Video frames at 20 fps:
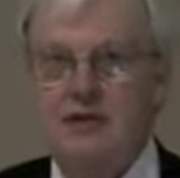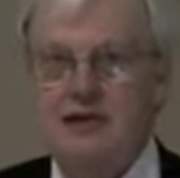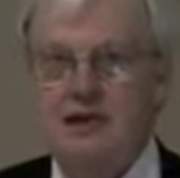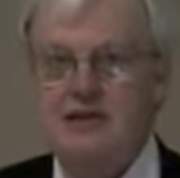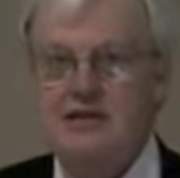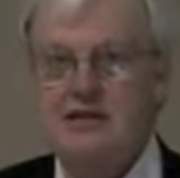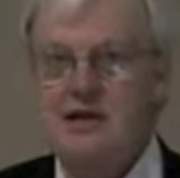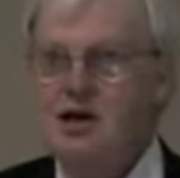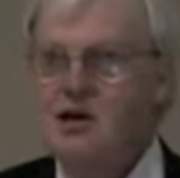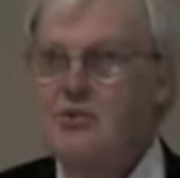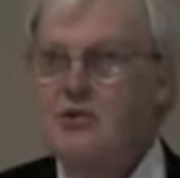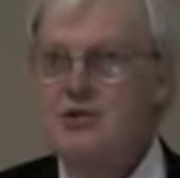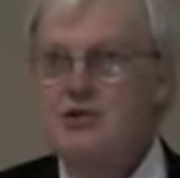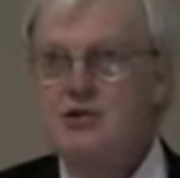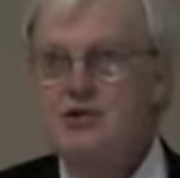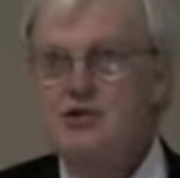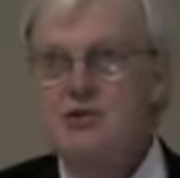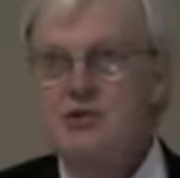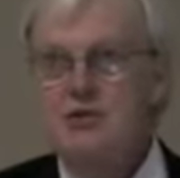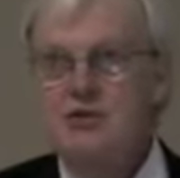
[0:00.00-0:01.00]
Instead of
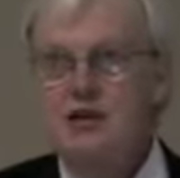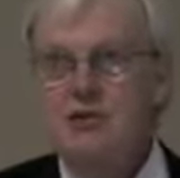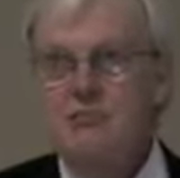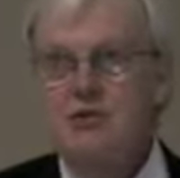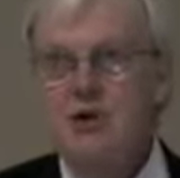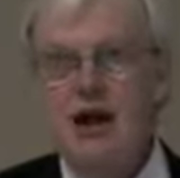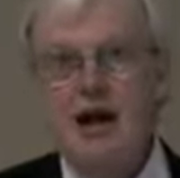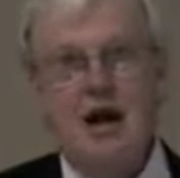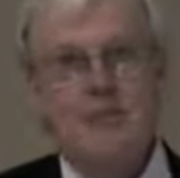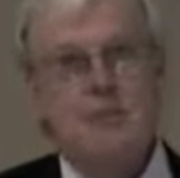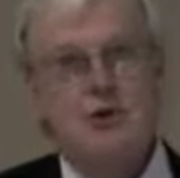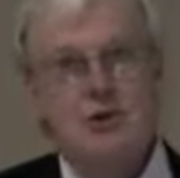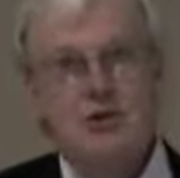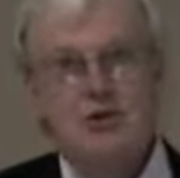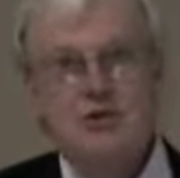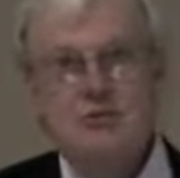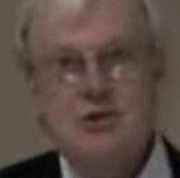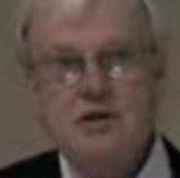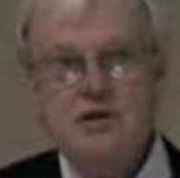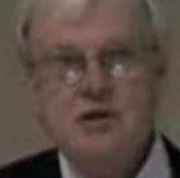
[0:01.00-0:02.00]
reducing the number of
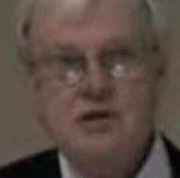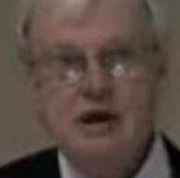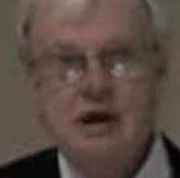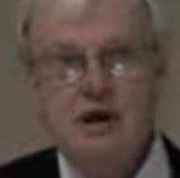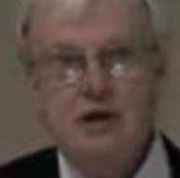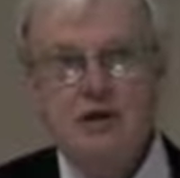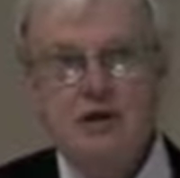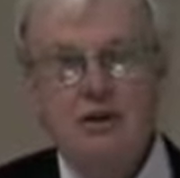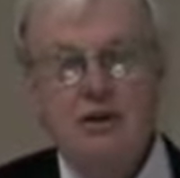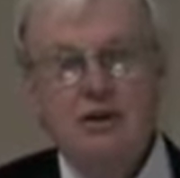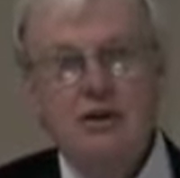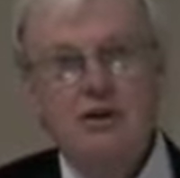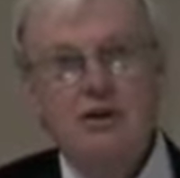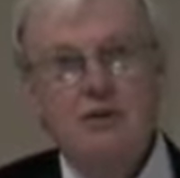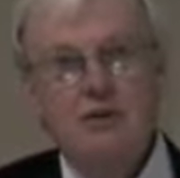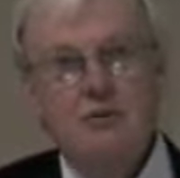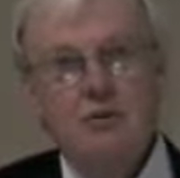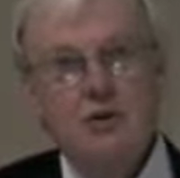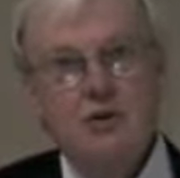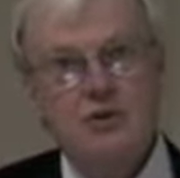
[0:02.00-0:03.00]
hamburgers we sell,
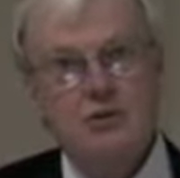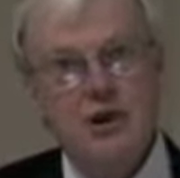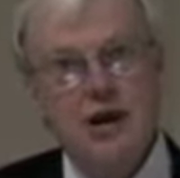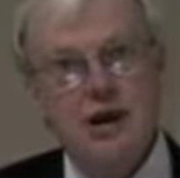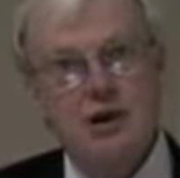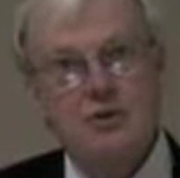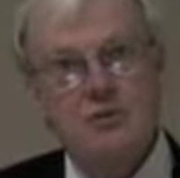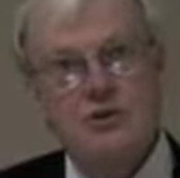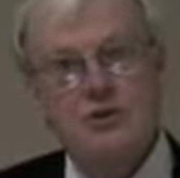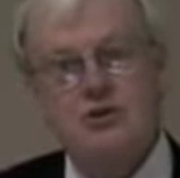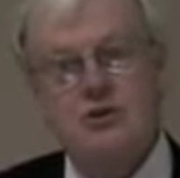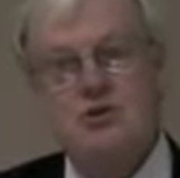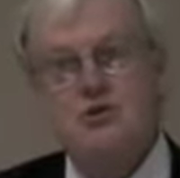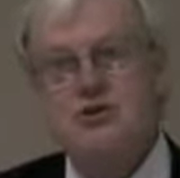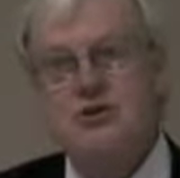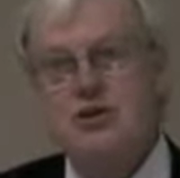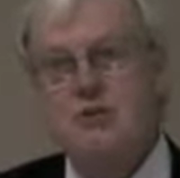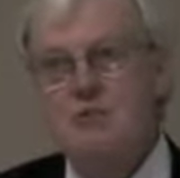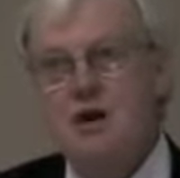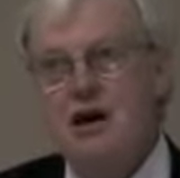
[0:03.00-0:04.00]
we're trying to
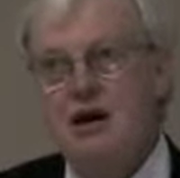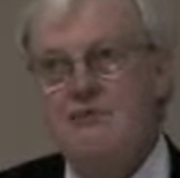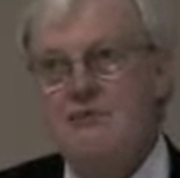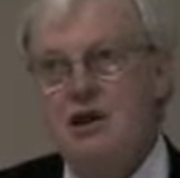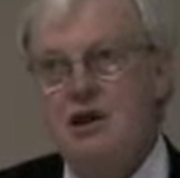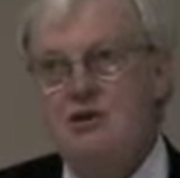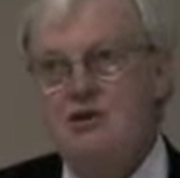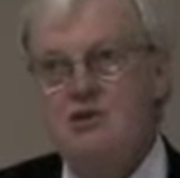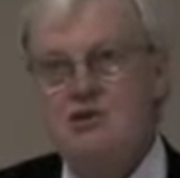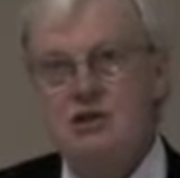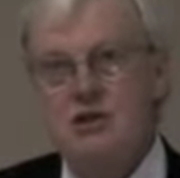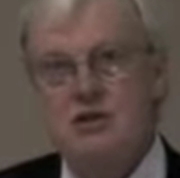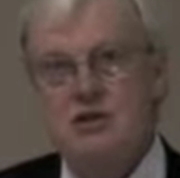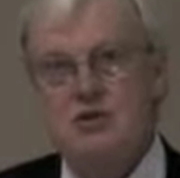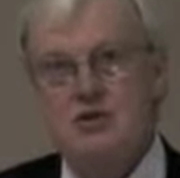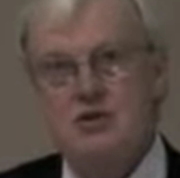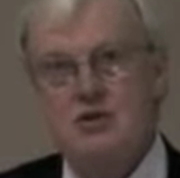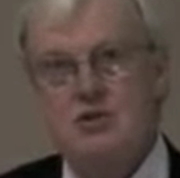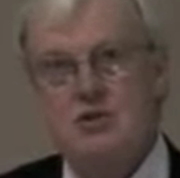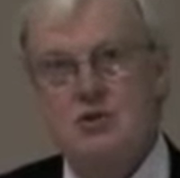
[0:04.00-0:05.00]
reduce the amount of energy
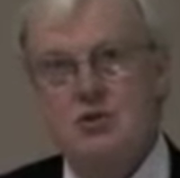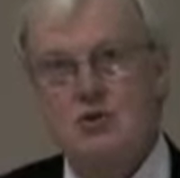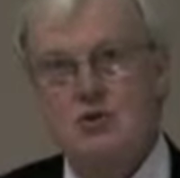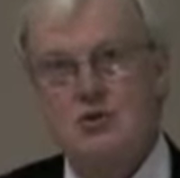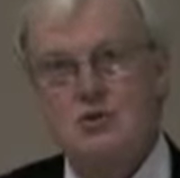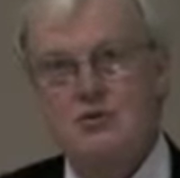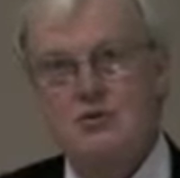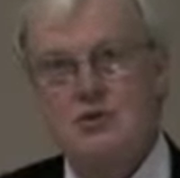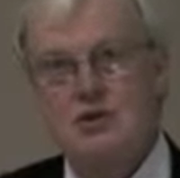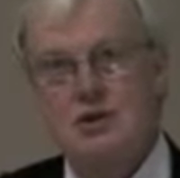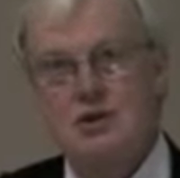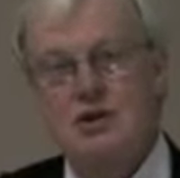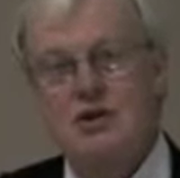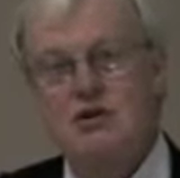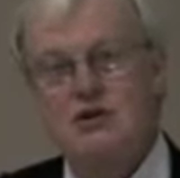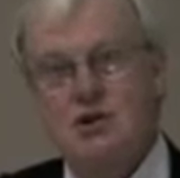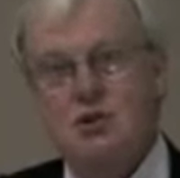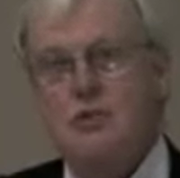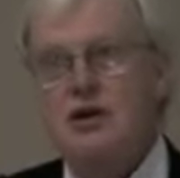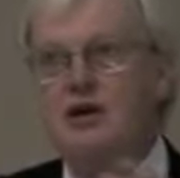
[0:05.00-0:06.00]
that you use
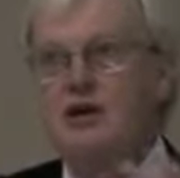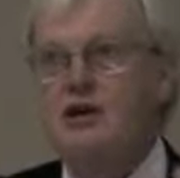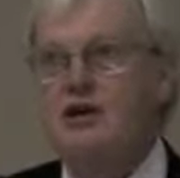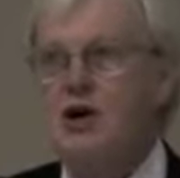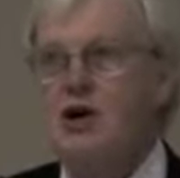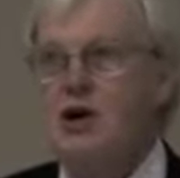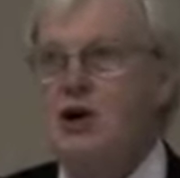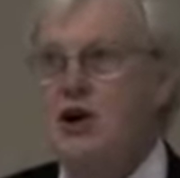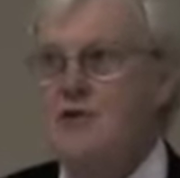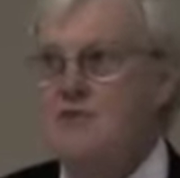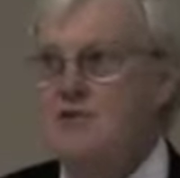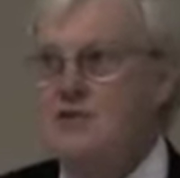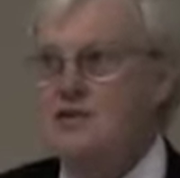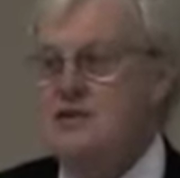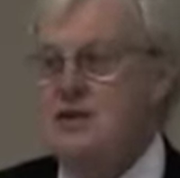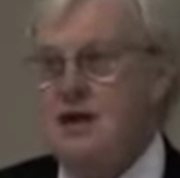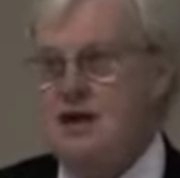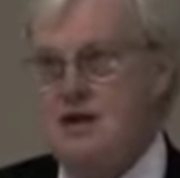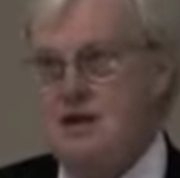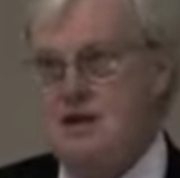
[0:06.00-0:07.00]
so we can
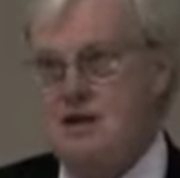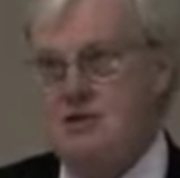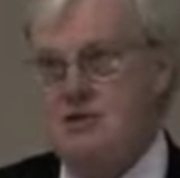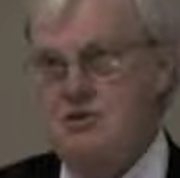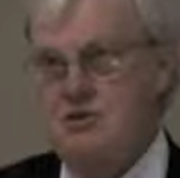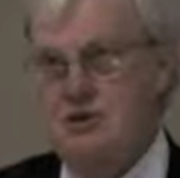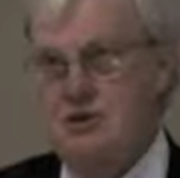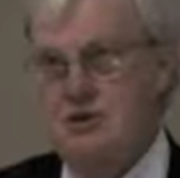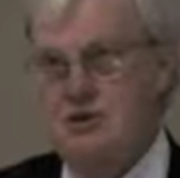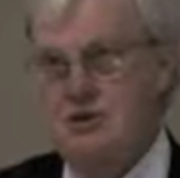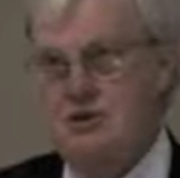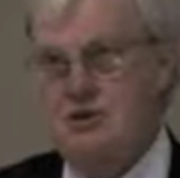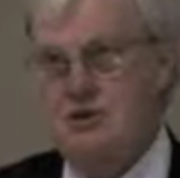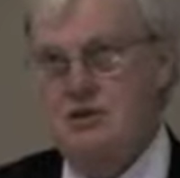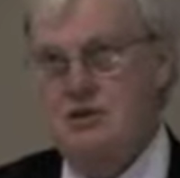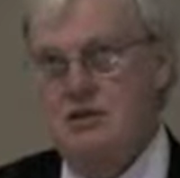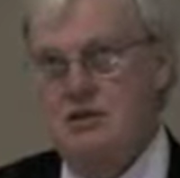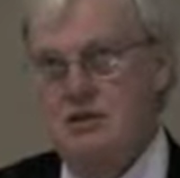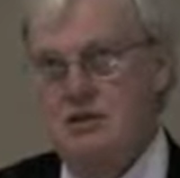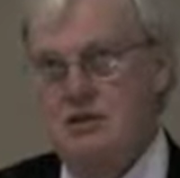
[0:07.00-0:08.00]
harvest that energy
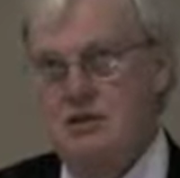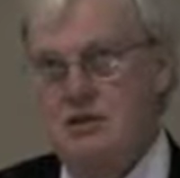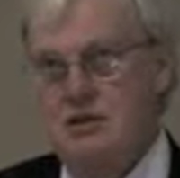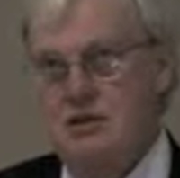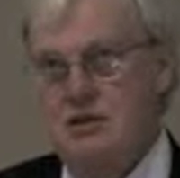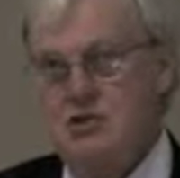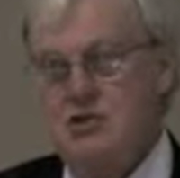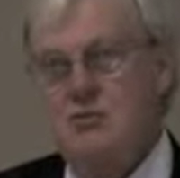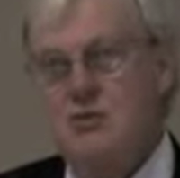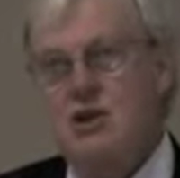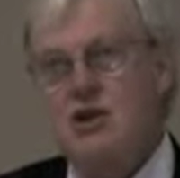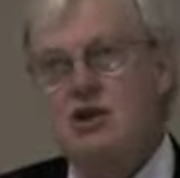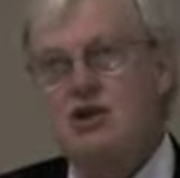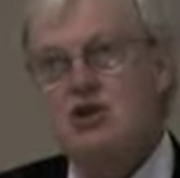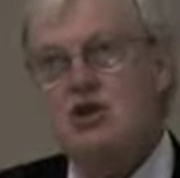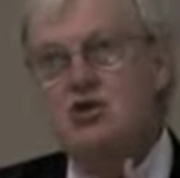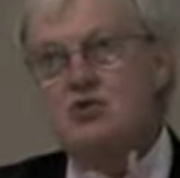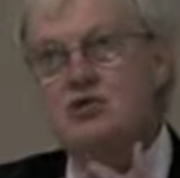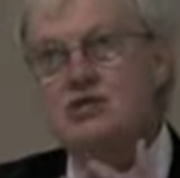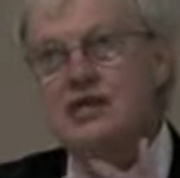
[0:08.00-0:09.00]
so we can
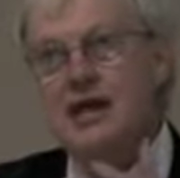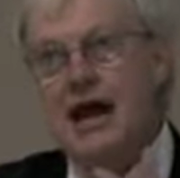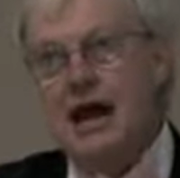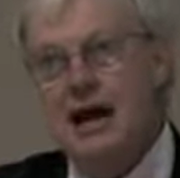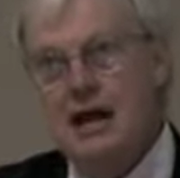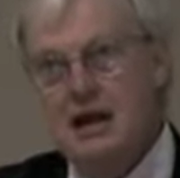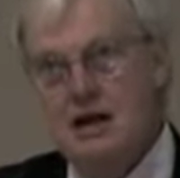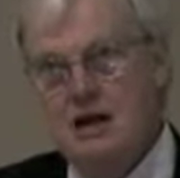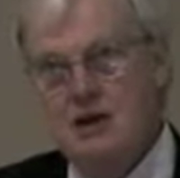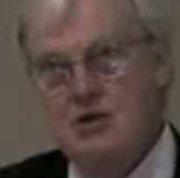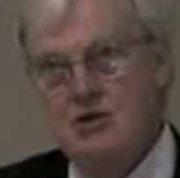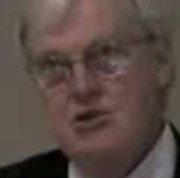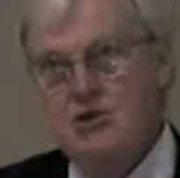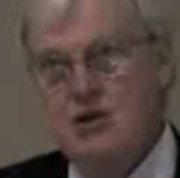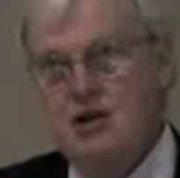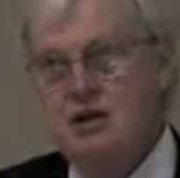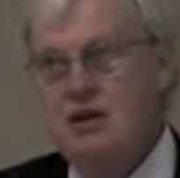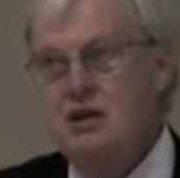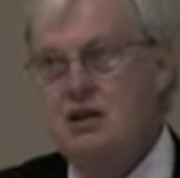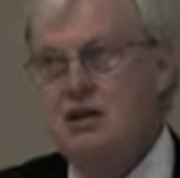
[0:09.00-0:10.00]
use that
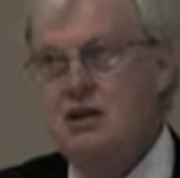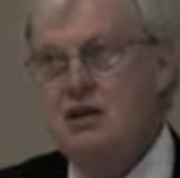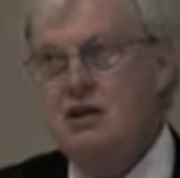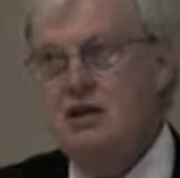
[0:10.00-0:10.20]
energy